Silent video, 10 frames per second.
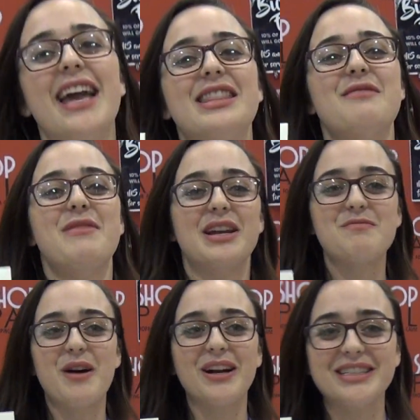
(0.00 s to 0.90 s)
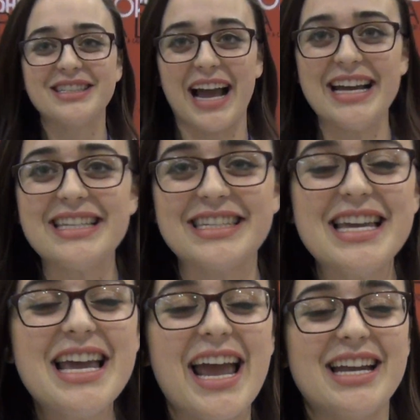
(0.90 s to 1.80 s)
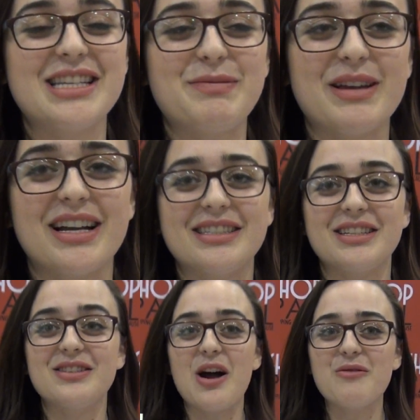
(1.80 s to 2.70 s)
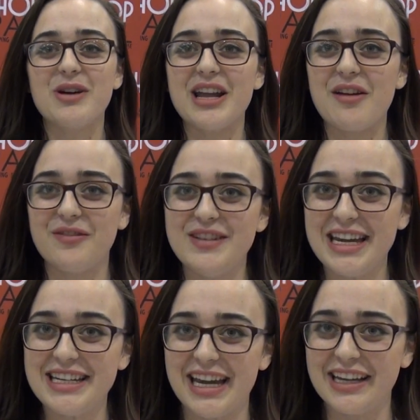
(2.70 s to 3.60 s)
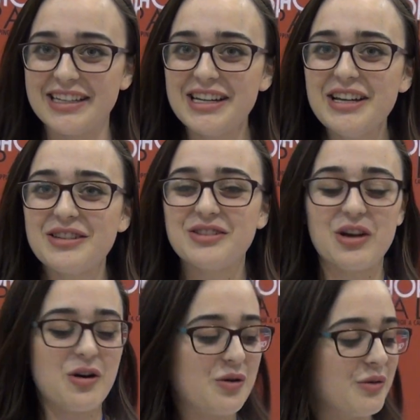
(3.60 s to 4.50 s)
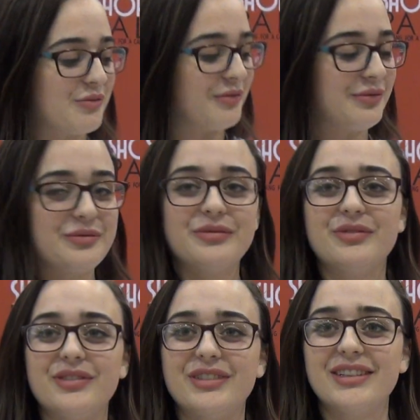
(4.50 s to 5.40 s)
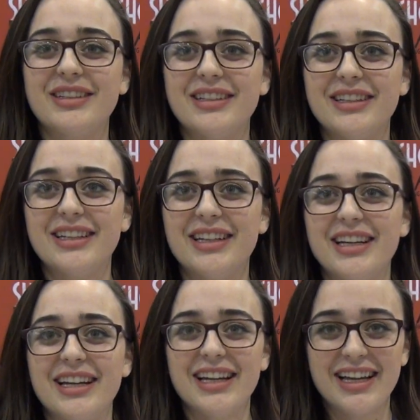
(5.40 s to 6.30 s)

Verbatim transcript: and the menopause night, and it's because it's not one I've needed. So I thought you were like 16 because of the